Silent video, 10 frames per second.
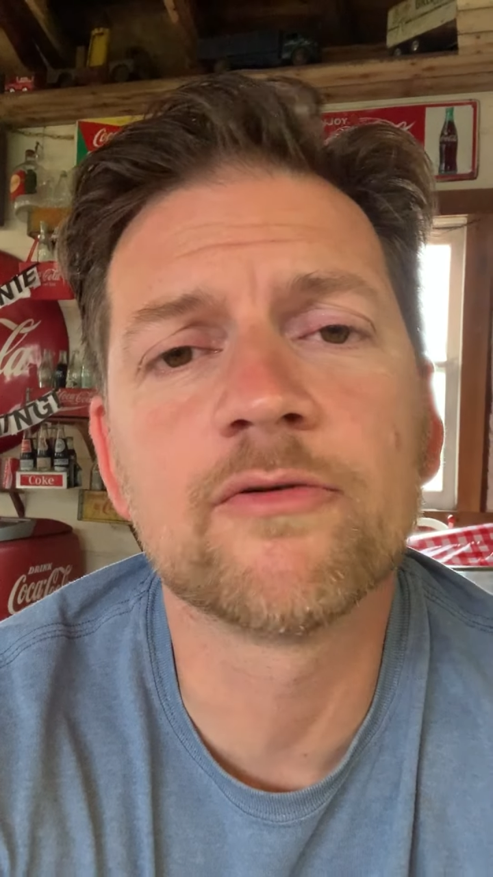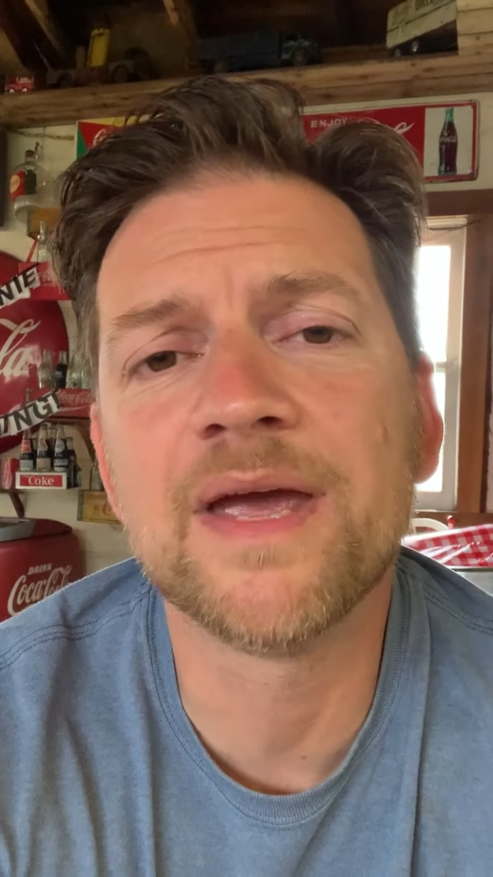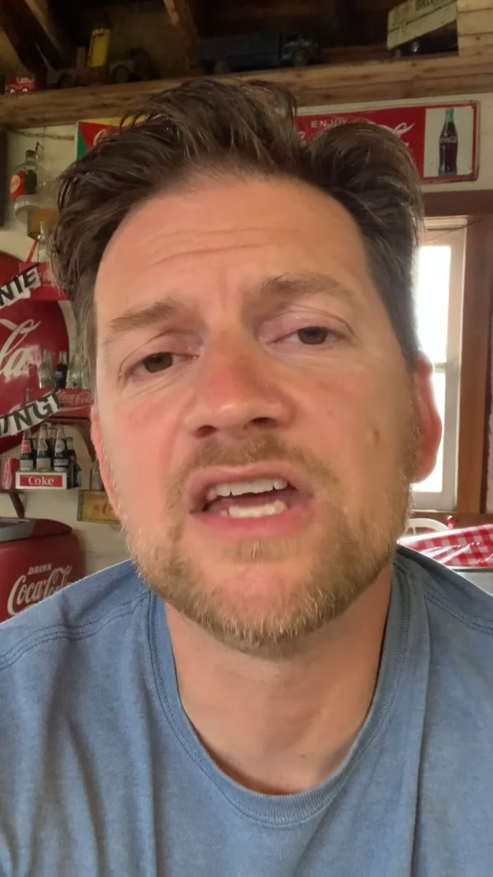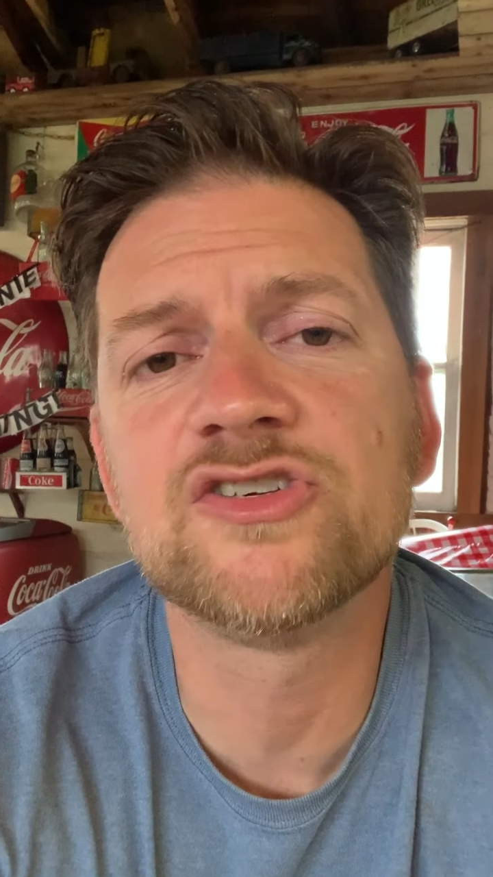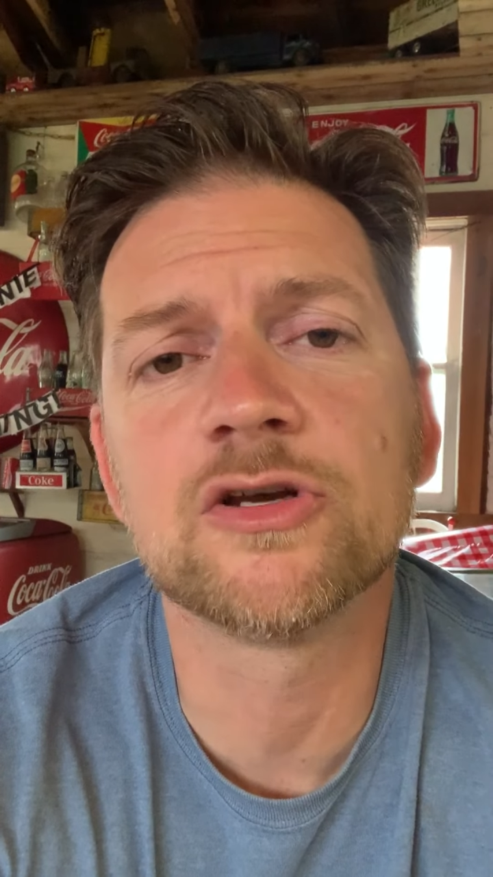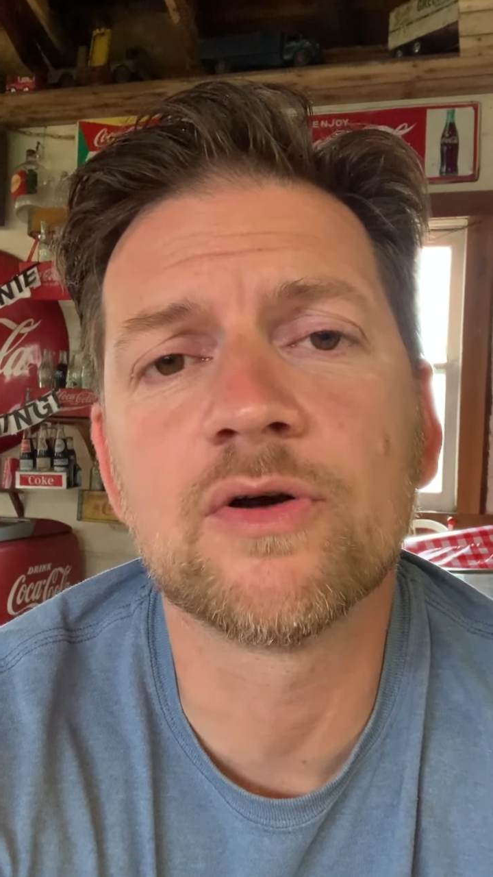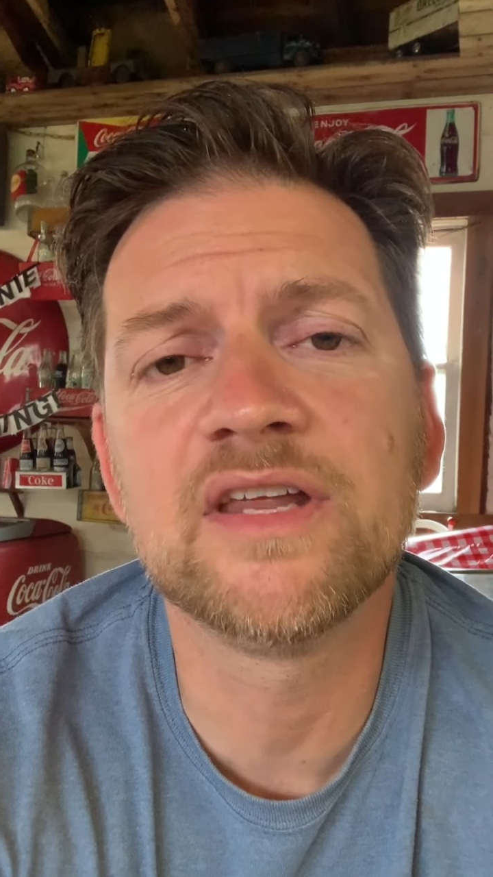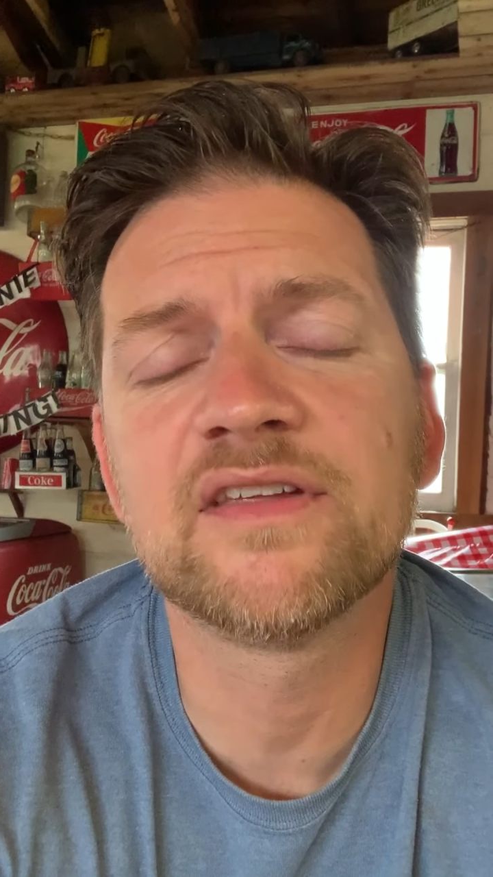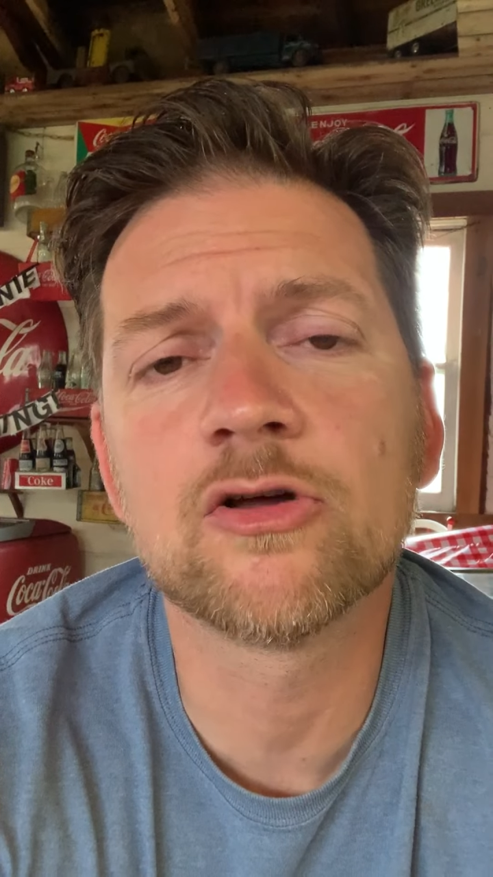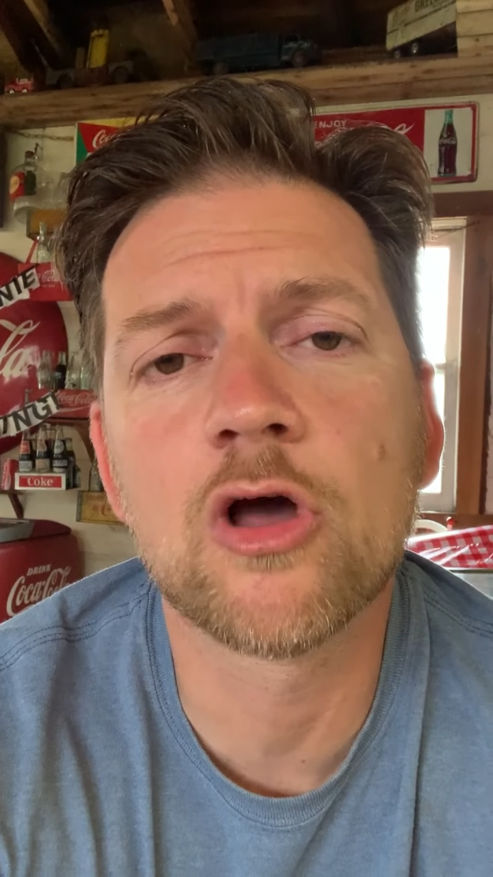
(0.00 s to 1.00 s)
information
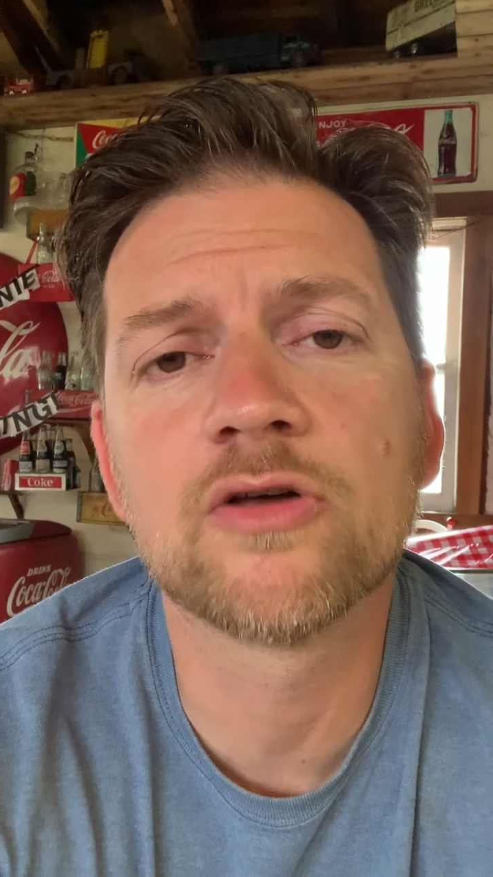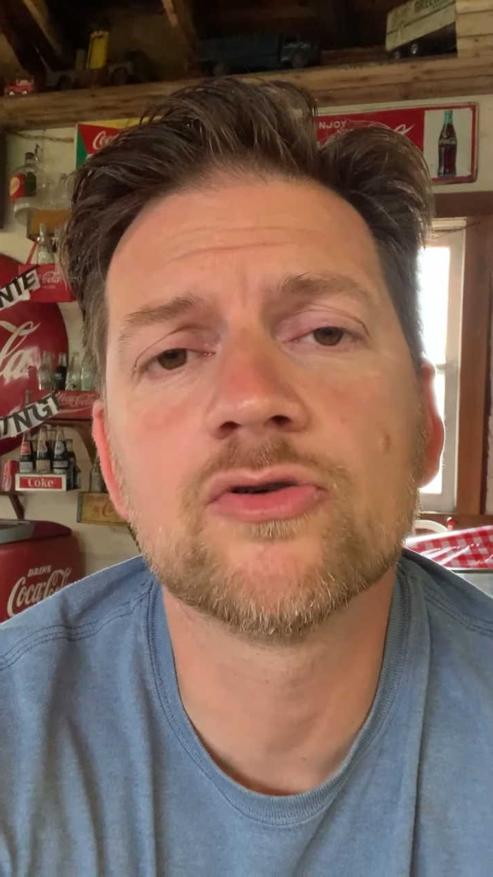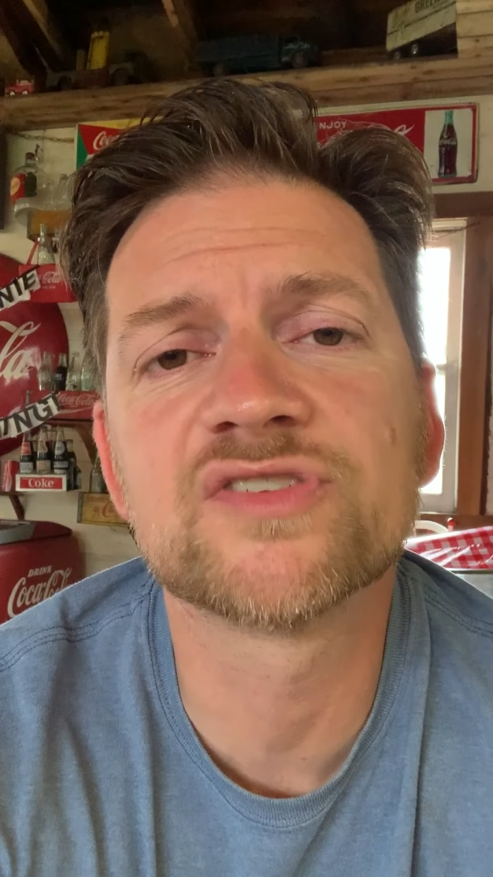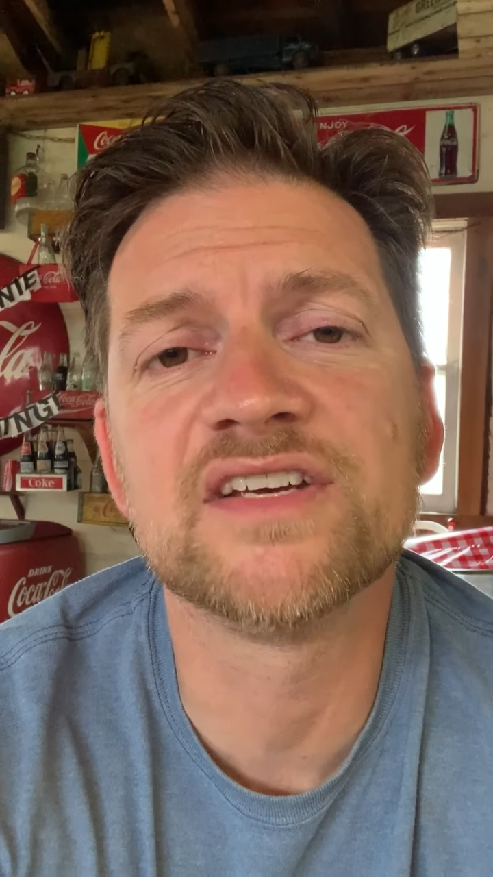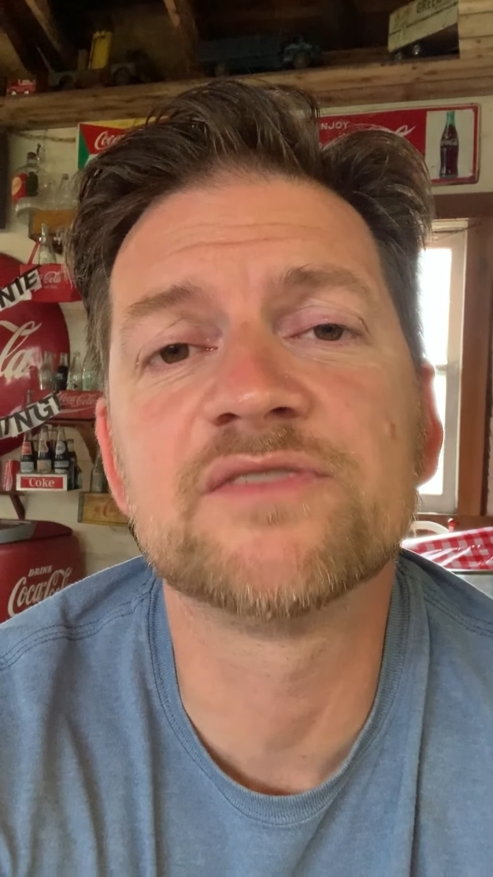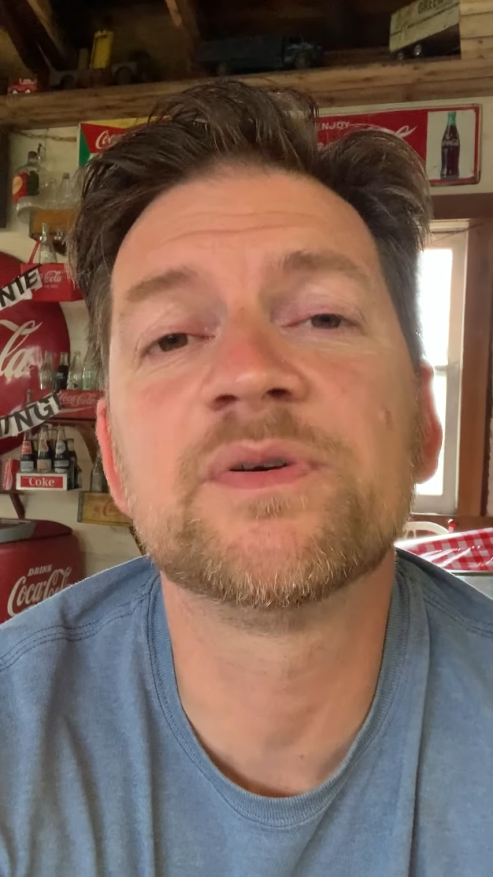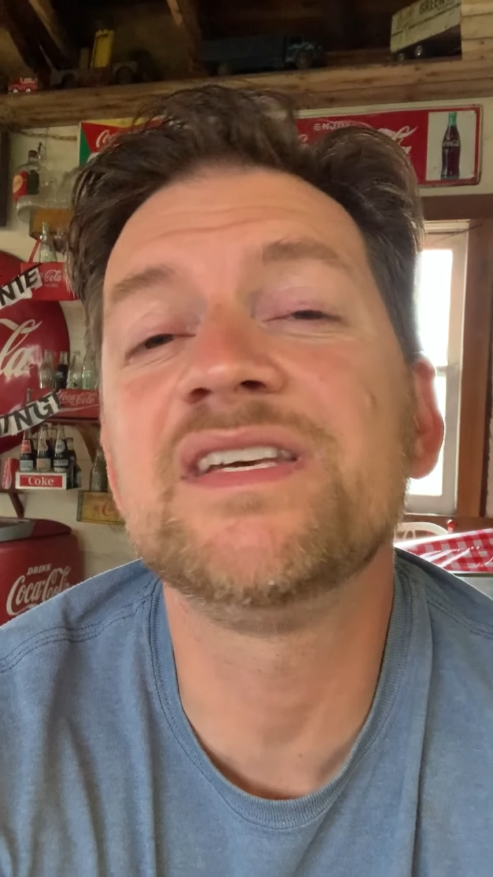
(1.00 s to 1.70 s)
or anything along those lines,